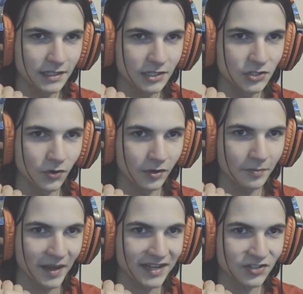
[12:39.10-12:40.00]
He showed
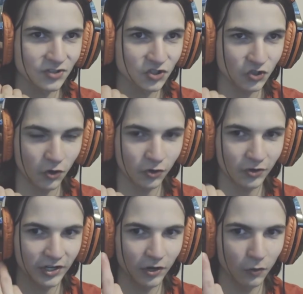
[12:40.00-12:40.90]
up as our
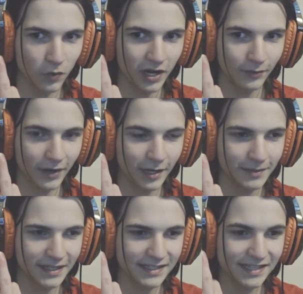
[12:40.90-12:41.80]
starter and our Y
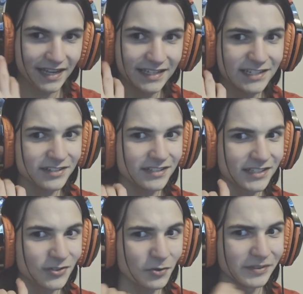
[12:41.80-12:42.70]
randomized. He
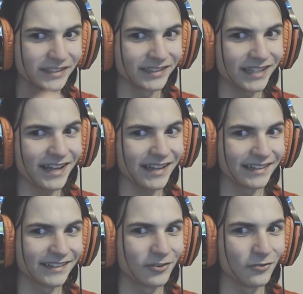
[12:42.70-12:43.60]
showed up a lot
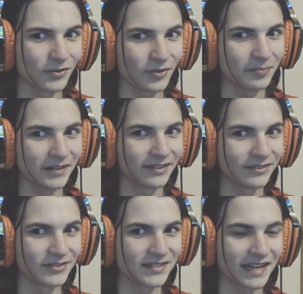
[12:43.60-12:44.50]
over our
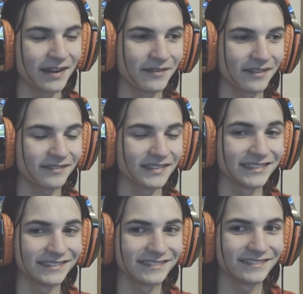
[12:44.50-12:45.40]
playthroughs, and
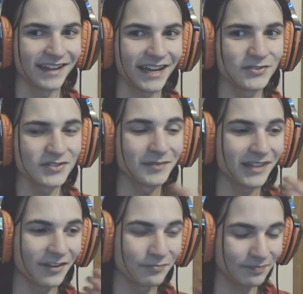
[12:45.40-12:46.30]
I used him a
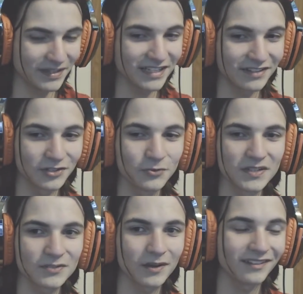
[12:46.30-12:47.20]
lot of PU
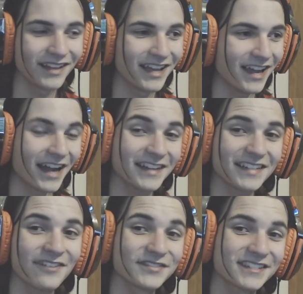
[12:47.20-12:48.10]
as well. I just
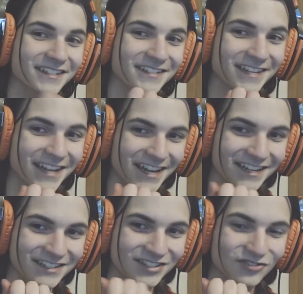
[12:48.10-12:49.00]
have such
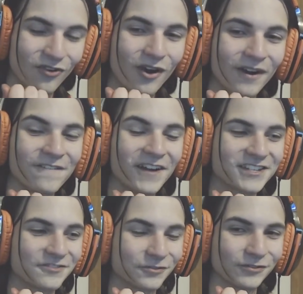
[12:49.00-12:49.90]
a strong
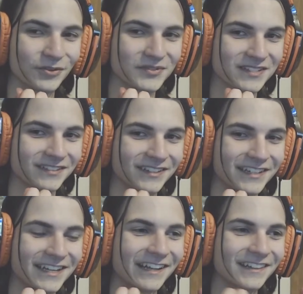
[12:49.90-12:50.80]
affection for Floatzel,
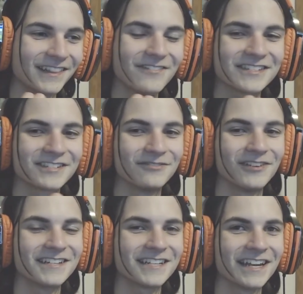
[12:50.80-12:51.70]
and I love it so
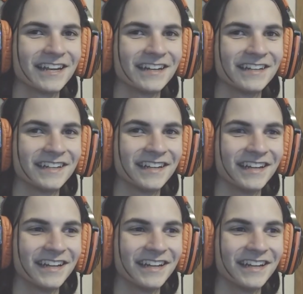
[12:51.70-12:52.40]
much, and